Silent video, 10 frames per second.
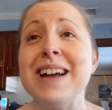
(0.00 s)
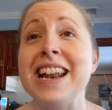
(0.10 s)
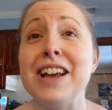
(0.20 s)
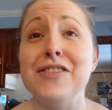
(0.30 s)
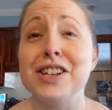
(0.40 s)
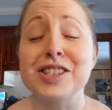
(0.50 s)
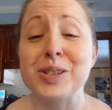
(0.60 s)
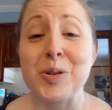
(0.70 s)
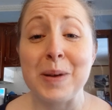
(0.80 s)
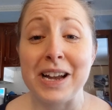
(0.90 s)
And I felt
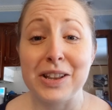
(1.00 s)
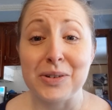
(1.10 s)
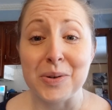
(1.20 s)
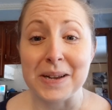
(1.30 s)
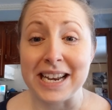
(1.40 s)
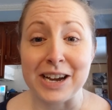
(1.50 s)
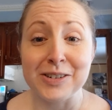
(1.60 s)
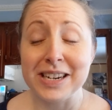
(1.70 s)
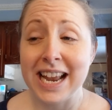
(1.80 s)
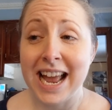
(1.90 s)
so bad throwing it
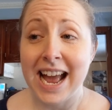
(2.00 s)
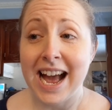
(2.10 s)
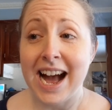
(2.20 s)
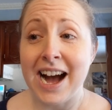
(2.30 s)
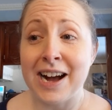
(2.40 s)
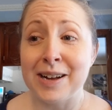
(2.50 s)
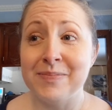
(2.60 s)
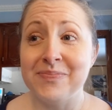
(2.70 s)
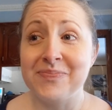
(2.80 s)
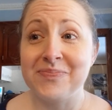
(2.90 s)
out.
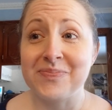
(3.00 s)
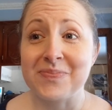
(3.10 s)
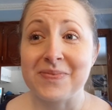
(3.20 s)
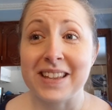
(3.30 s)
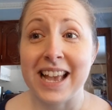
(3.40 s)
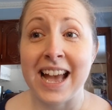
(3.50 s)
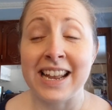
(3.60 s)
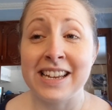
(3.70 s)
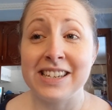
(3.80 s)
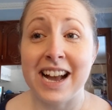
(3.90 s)
Um,
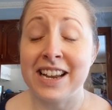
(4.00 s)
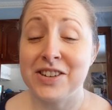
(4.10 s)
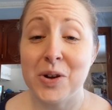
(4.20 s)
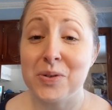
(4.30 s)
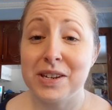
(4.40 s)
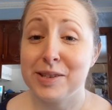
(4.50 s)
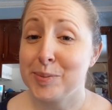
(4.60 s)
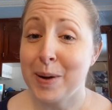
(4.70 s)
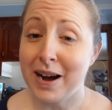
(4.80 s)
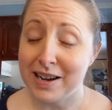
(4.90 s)
and I know that
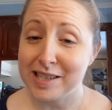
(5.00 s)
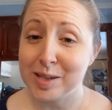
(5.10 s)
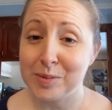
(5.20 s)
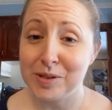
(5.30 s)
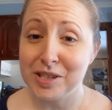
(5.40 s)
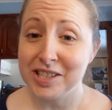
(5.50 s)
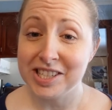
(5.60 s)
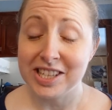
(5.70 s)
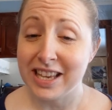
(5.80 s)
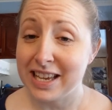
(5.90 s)
it's possible
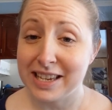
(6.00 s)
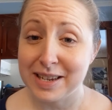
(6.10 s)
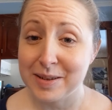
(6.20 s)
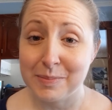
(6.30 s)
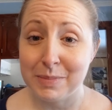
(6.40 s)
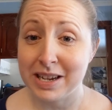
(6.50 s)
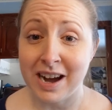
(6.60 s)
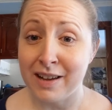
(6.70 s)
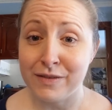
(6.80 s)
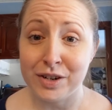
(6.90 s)
to like
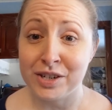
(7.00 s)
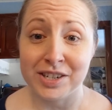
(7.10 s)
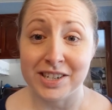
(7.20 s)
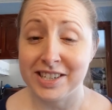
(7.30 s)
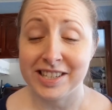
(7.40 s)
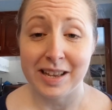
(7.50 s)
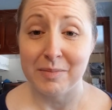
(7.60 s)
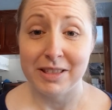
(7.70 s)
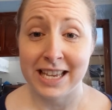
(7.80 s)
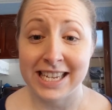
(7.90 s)
MacGyver
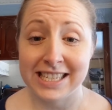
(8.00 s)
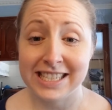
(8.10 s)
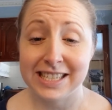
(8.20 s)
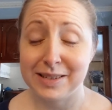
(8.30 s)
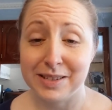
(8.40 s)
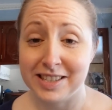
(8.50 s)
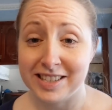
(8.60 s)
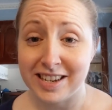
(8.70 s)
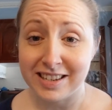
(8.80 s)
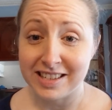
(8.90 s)
something to
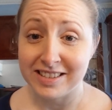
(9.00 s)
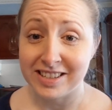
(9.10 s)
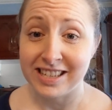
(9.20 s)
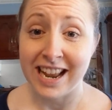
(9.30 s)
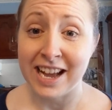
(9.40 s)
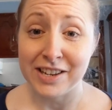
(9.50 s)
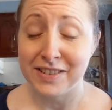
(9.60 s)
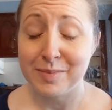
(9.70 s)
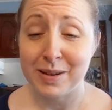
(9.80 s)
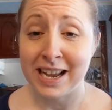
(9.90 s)
suck insulin out of
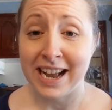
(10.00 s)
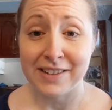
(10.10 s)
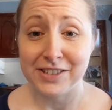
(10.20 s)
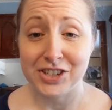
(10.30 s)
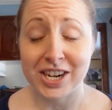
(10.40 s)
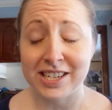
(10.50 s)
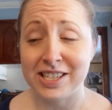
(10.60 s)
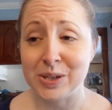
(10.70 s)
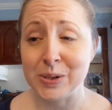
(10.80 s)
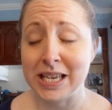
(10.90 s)
it, but I haven't tried to
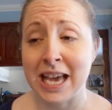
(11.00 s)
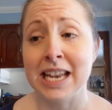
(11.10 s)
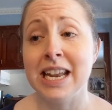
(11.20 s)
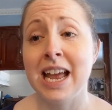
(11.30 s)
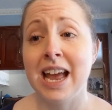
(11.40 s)
do it yet.